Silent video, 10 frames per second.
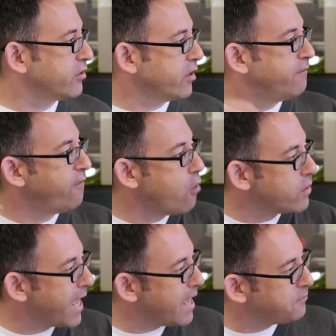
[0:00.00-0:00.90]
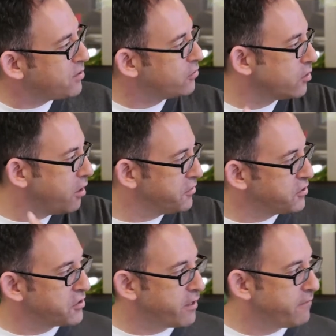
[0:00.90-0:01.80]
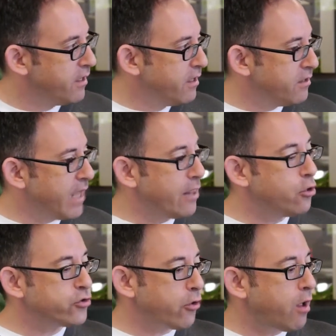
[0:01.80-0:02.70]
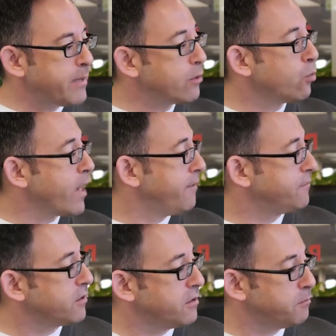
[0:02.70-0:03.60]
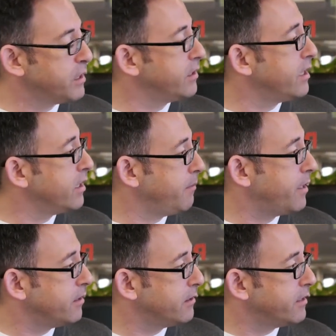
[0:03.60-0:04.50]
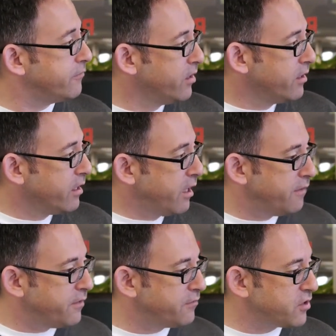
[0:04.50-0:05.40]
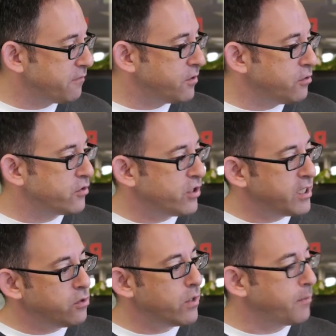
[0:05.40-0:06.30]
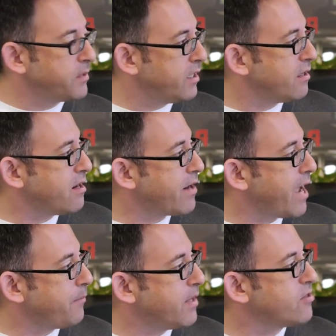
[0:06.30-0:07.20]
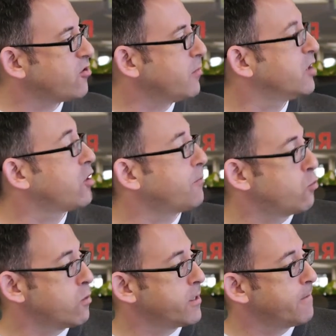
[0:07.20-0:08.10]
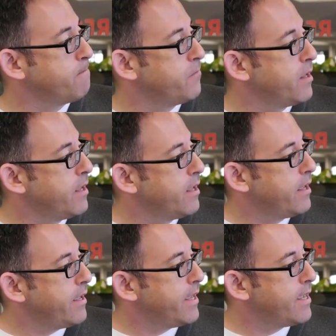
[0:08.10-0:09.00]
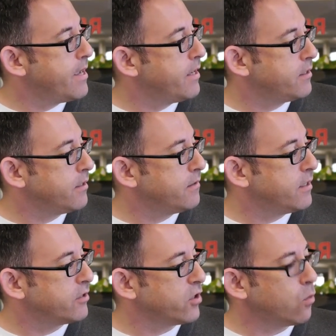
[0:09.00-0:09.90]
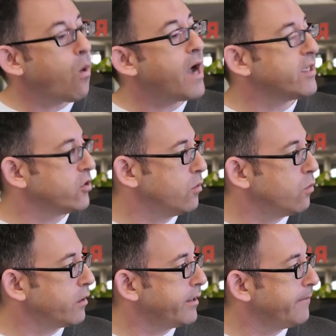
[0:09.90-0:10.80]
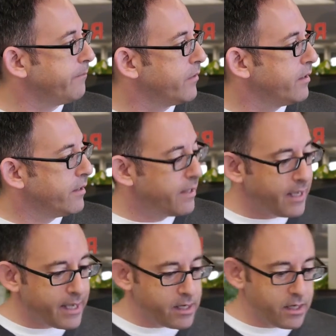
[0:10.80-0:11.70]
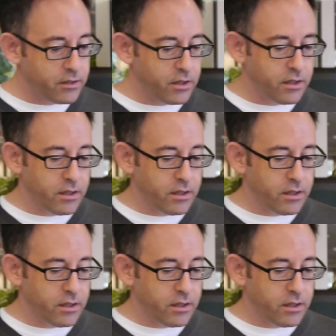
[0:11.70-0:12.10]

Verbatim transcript: things like PhoneGap, they're using all this stuff, and those are all being revved completely independently of, mm. of, of stuff you're doing. So they do an update of their app and something stops working. Mm. And, and it's like, why isn't it working? And